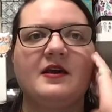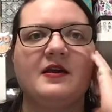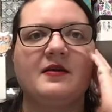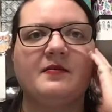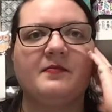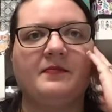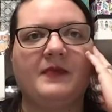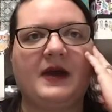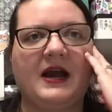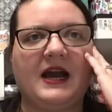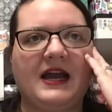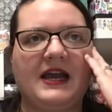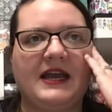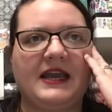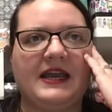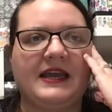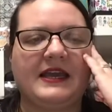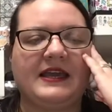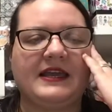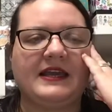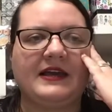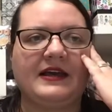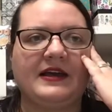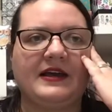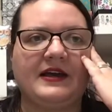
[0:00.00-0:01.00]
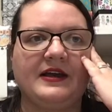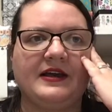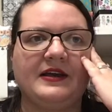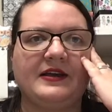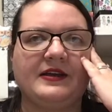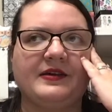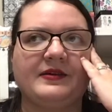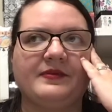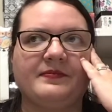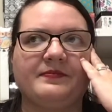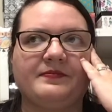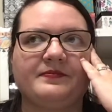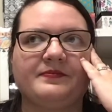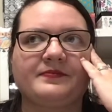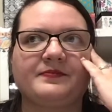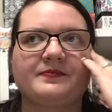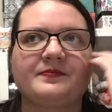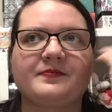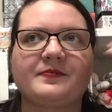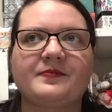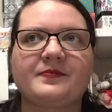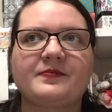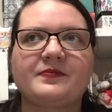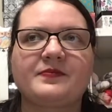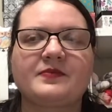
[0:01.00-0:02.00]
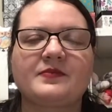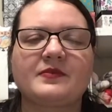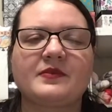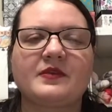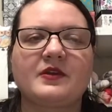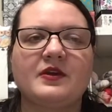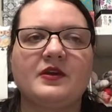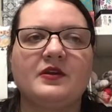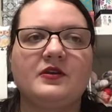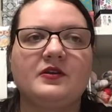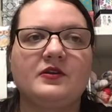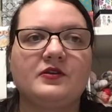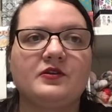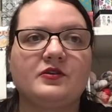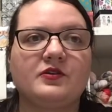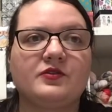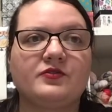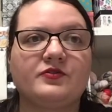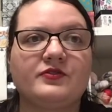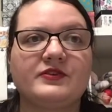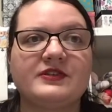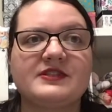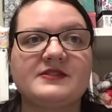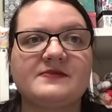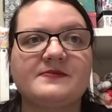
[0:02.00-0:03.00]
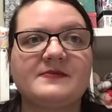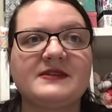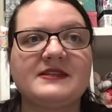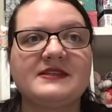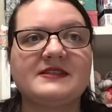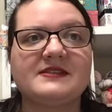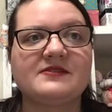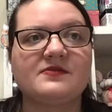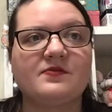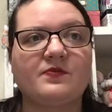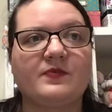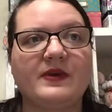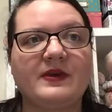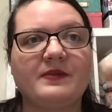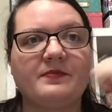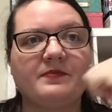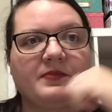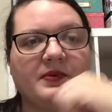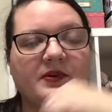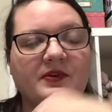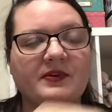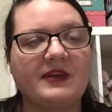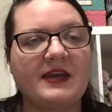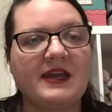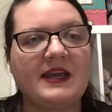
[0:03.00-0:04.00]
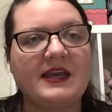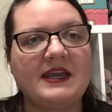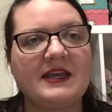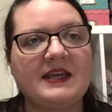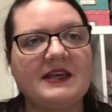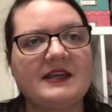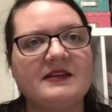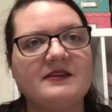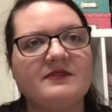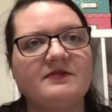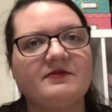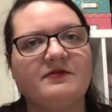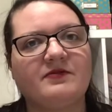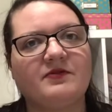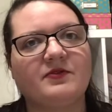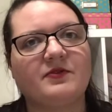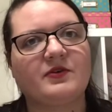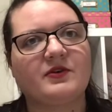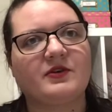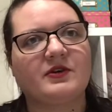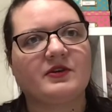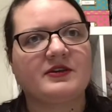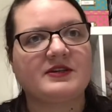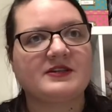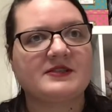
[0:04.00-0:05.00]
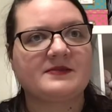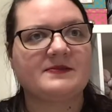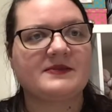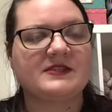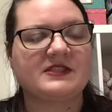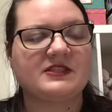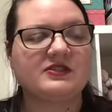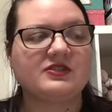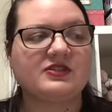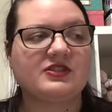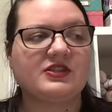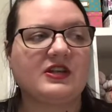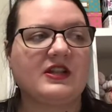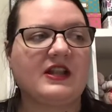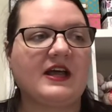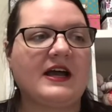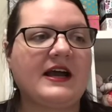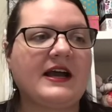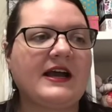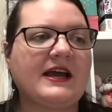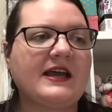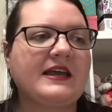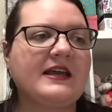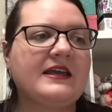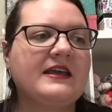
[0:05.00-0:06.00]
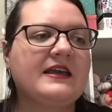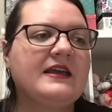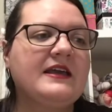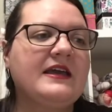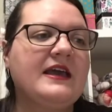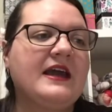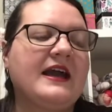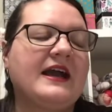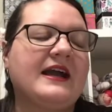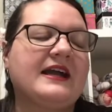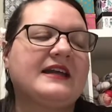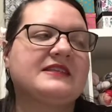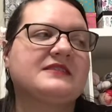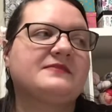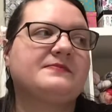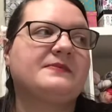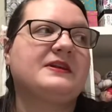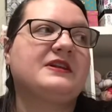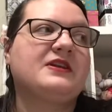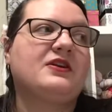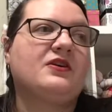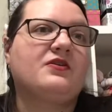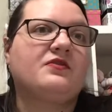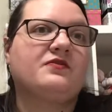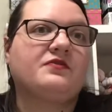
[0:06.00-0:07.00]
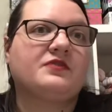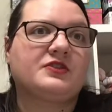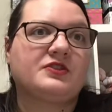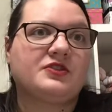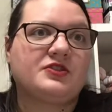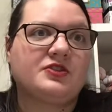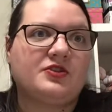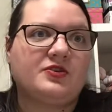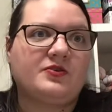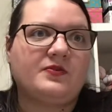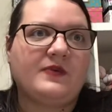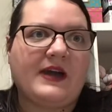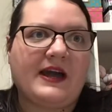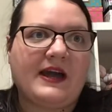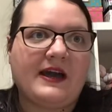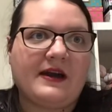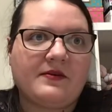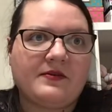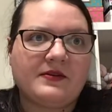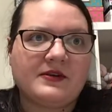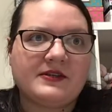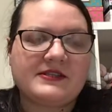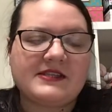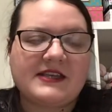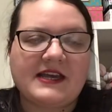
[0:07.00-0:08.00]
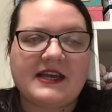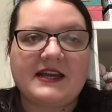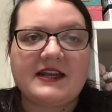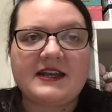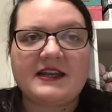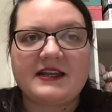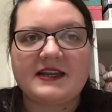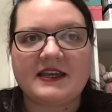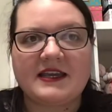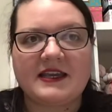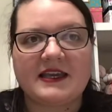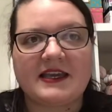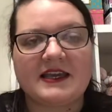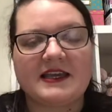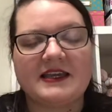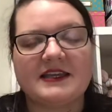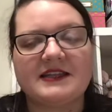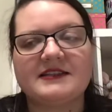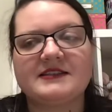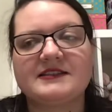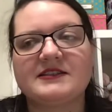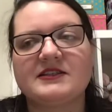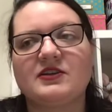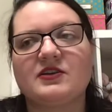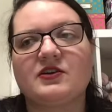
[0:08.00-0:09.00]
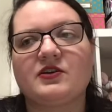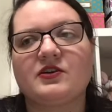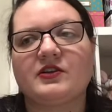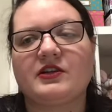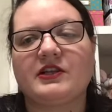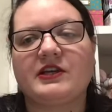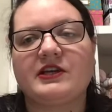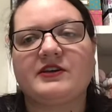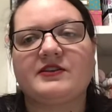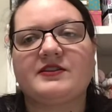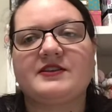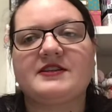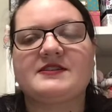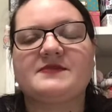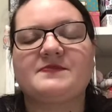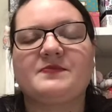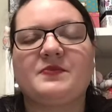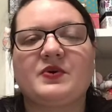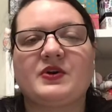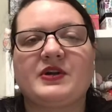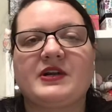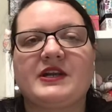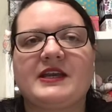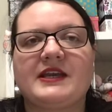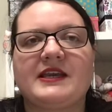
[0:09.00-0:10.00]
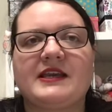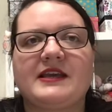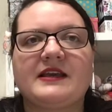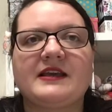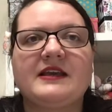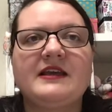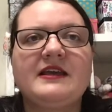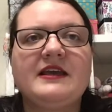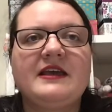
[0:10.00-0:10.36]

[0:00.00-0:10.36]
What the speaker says: my Christmas whip parade for Christmas in July. I spent over 2 hours editing it earlier this morning,